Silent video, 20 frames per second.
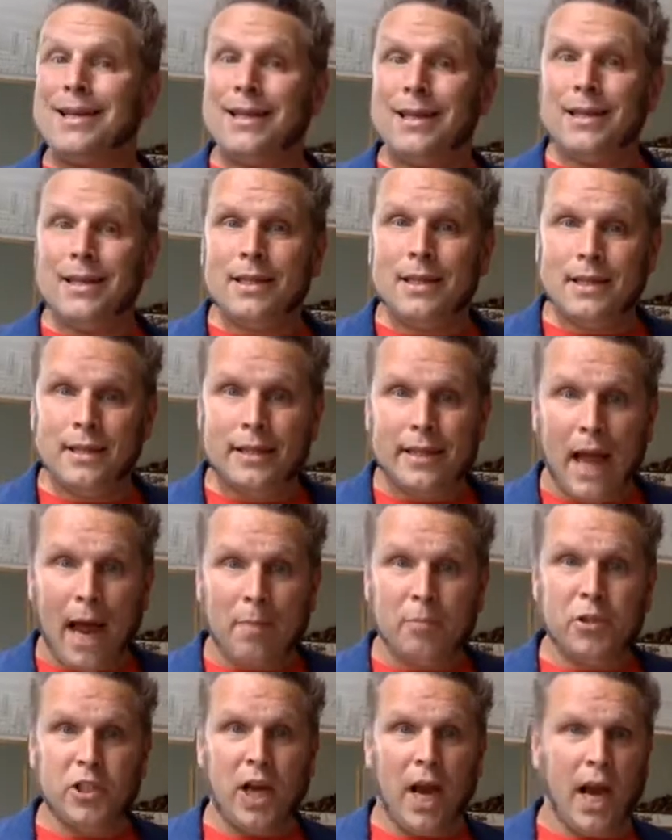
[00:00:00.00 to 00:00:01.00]

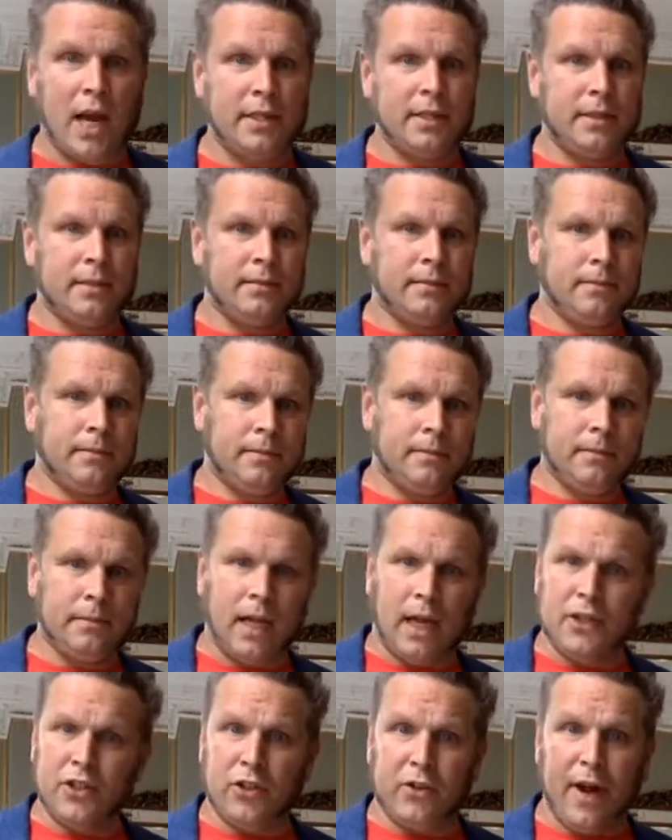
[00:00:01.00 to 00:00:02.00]
Snapchat as
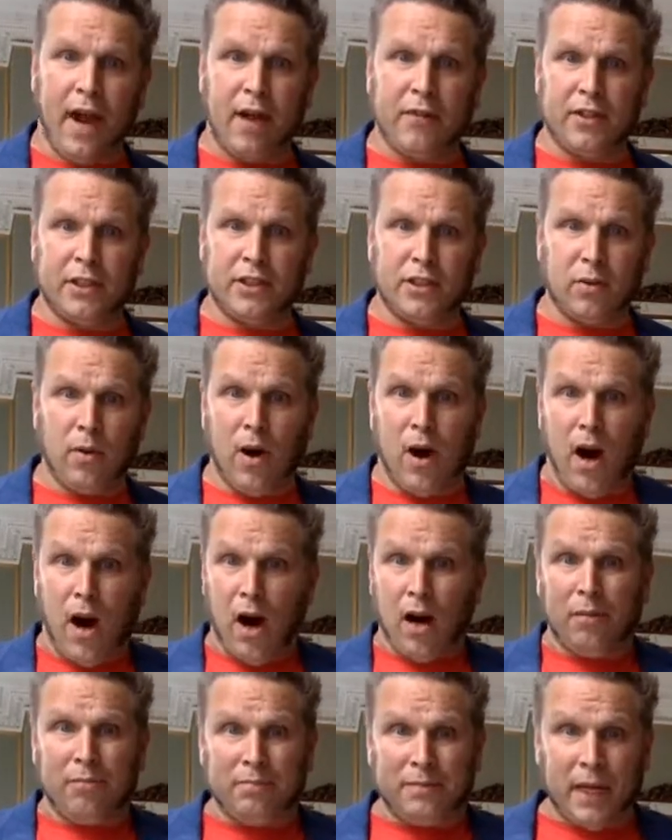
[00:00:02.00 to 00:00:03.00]
your avatar
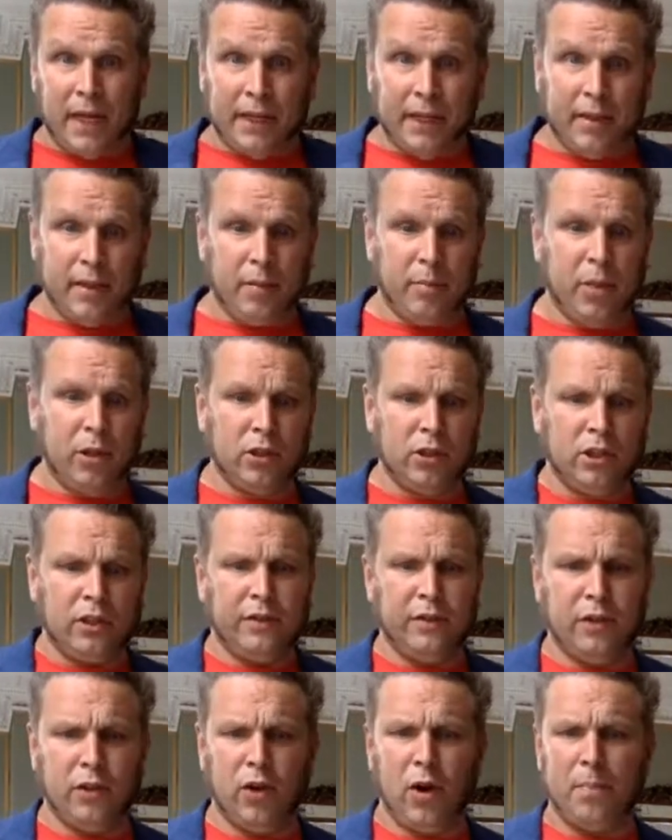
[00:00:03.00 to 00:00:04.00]
and in a bunch of
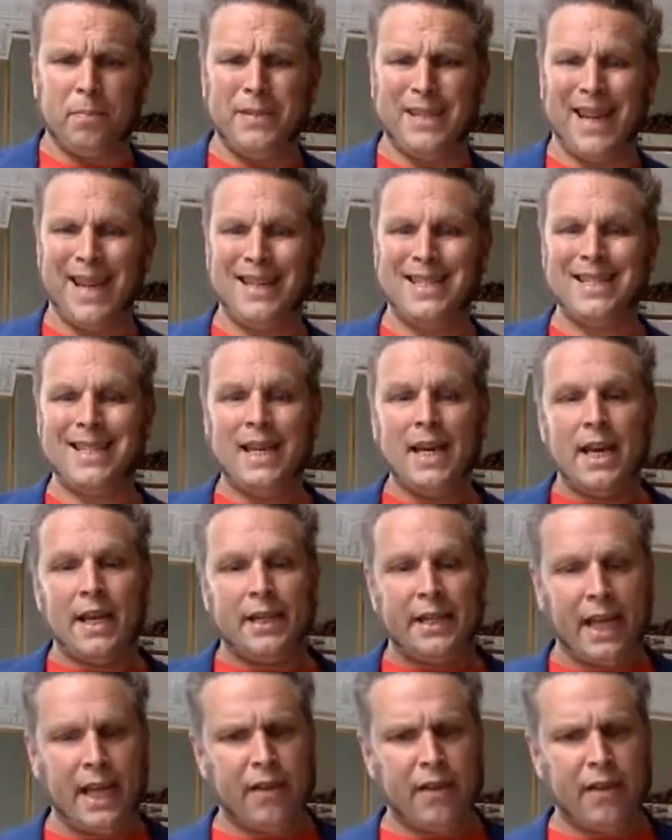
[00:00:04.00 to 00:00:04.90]
your updates, they have